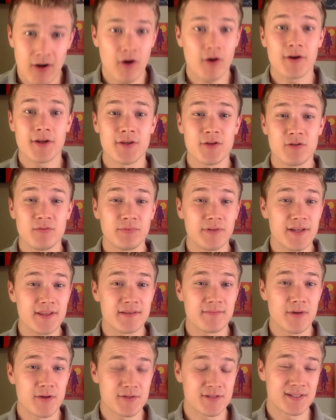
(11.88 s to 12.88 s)
Arguably the
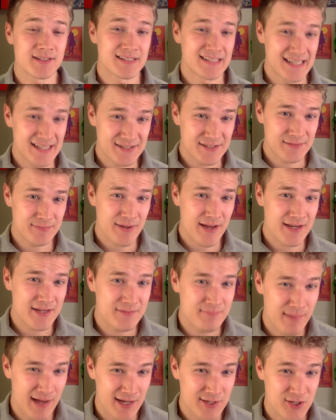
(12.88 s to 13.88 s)
most
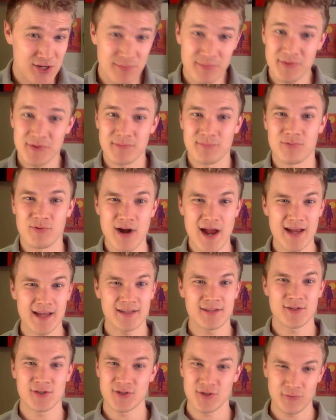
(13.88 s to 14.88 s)
anticipated matchup in the
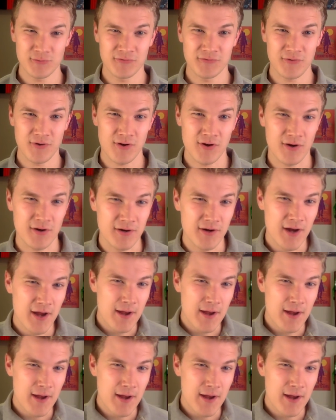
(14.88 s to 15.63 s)
bracket so far,